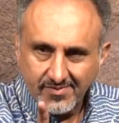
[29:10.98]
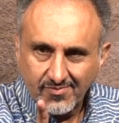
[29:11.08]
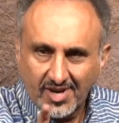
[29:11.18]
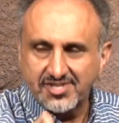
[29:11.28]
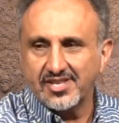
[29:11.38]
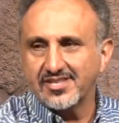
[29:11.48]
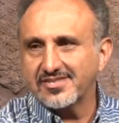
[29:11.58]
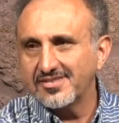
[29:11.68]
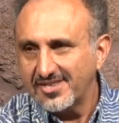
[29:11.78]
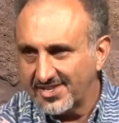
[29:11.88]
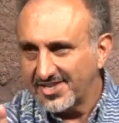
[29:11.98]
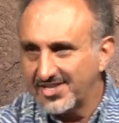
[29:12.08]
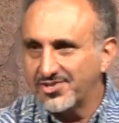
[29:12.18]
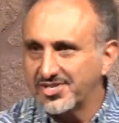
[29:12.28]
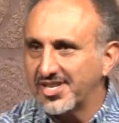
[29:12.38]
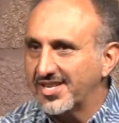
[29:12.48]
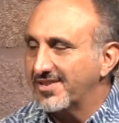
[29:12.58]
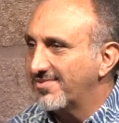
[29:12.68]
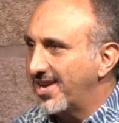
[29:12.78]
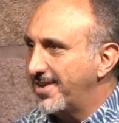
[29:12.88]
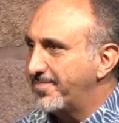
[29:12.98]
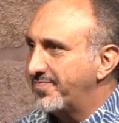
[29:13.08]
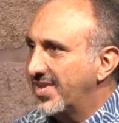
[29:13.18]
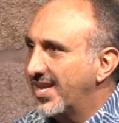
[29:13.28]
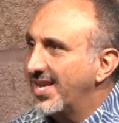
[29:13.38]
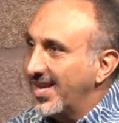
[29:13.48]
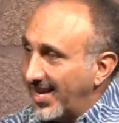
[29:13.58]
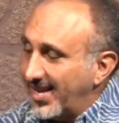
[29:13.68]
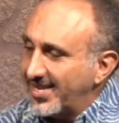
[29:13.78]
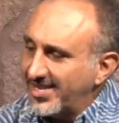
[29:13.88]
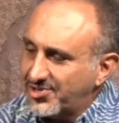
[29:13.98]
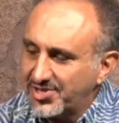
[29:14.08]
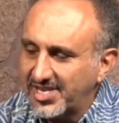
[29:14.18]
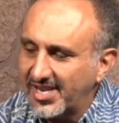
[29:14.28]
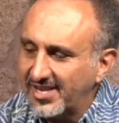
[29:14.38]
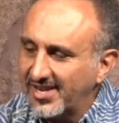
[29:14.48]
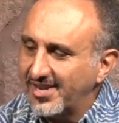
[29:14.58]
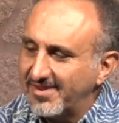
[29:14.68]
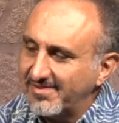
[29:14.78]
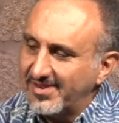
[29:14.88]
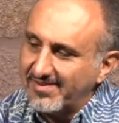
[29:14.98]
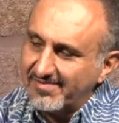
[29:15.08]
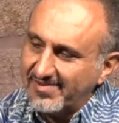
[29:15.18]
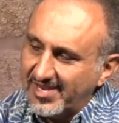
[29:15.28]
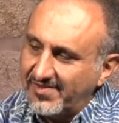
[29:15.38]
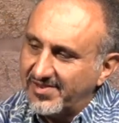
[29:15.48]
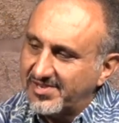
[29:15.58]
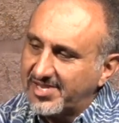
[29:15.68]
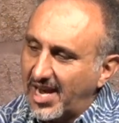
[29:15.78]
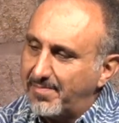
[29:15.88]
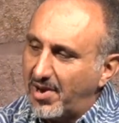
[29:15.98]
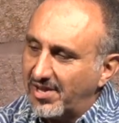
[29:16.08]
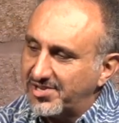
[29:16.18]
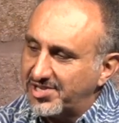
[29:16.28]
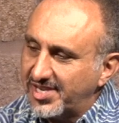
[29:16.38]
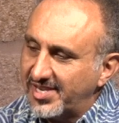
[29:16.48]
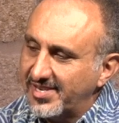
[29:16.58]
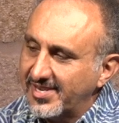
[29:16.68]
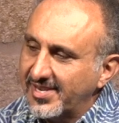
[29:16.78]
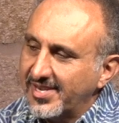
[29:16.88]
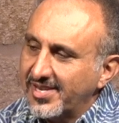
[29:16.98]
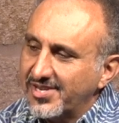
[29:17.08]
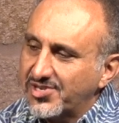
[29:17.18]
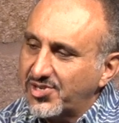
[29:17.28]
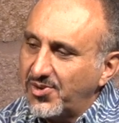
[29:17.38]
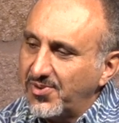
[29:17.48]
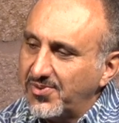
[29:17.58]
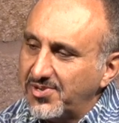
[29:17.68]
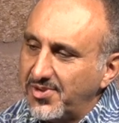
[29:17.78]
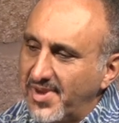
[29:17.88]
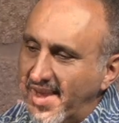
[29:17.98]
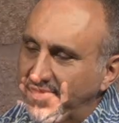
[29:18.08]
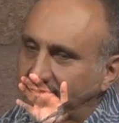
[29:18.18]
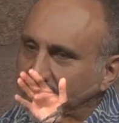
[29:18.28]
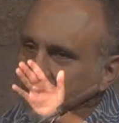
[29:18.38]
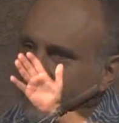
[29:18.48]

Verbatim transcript: Watch this. This is interesting, right? Uh, interesting, uh, even typology. So you have the first